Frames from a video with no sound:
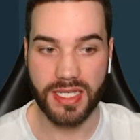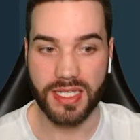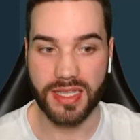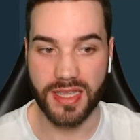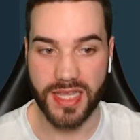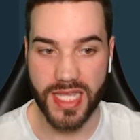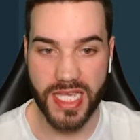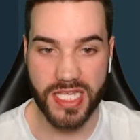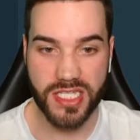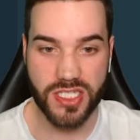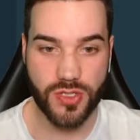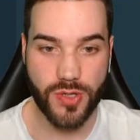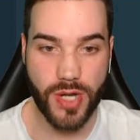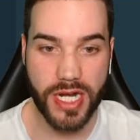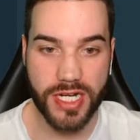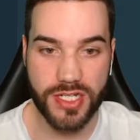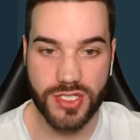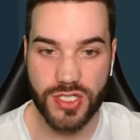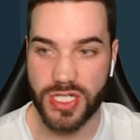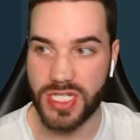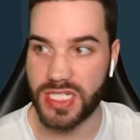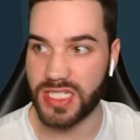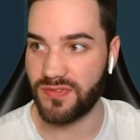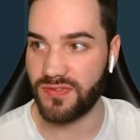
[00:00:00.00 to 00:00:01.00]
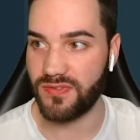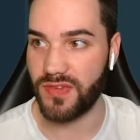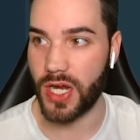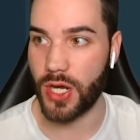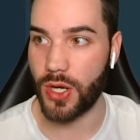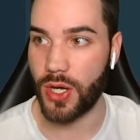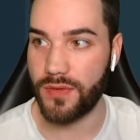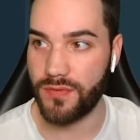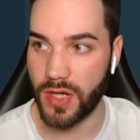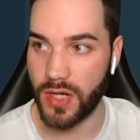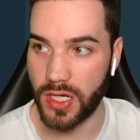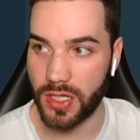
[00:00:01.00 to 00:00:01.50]
This strategy is
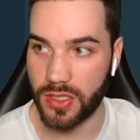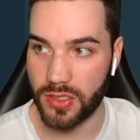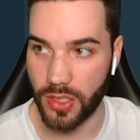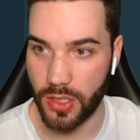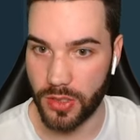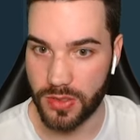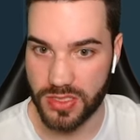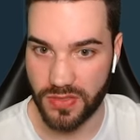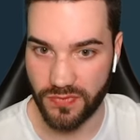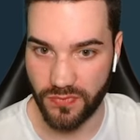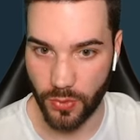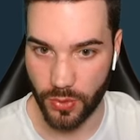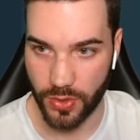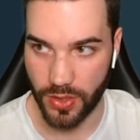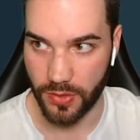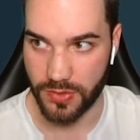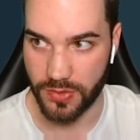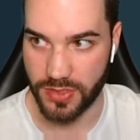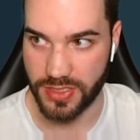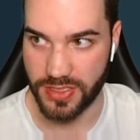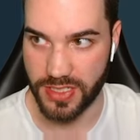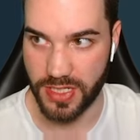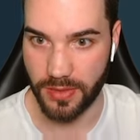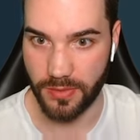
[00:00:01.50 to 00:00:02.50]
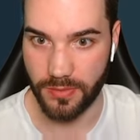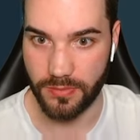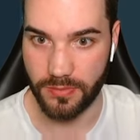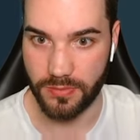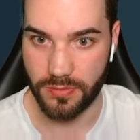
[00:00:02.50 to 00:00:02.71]
very, very close. four dollars is in.